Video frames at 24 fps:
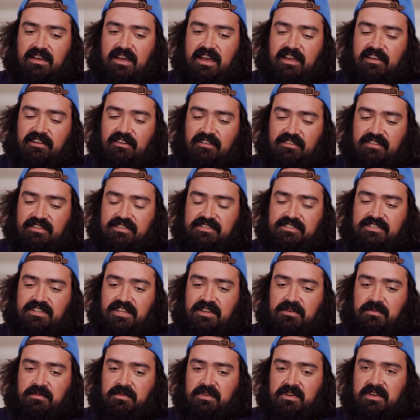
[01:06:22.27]
I call it
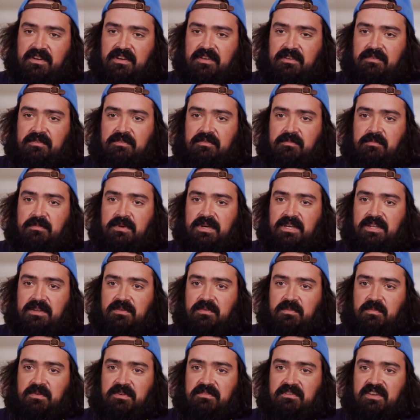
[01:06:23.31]
J1,
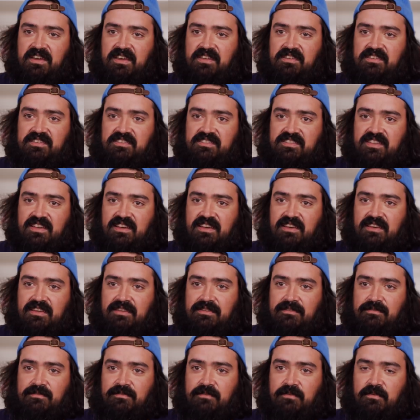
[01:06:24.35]
but we've had this
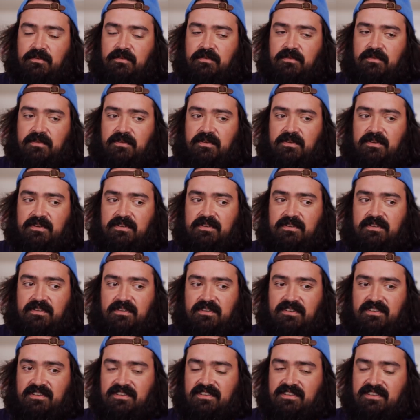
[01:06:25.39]
cut for,
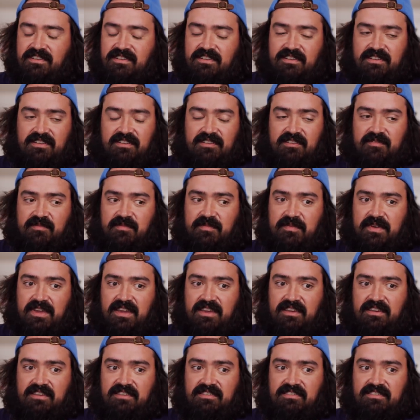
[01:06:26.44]

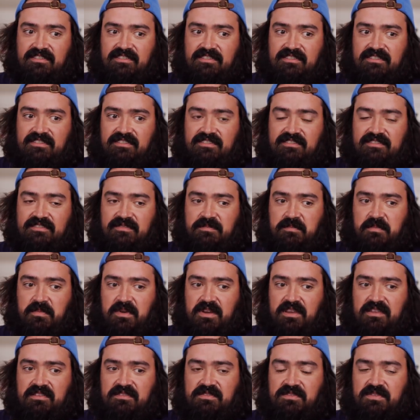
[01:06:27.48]
man,
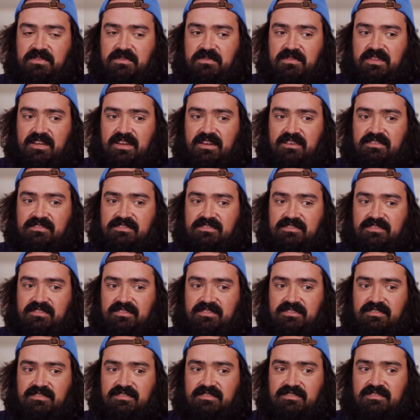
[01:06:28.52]
probably
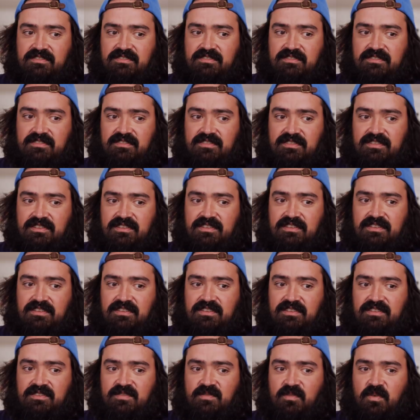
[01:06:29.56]
2004
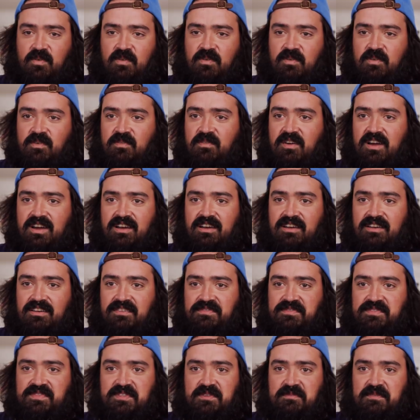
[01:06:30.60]
or
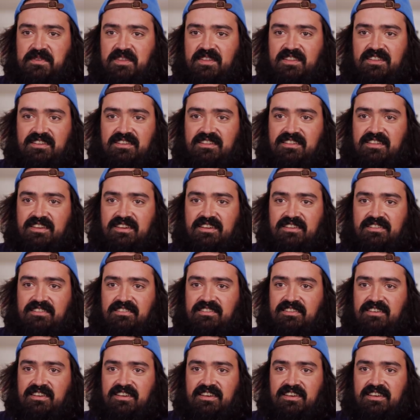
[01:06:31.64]
5, something like that.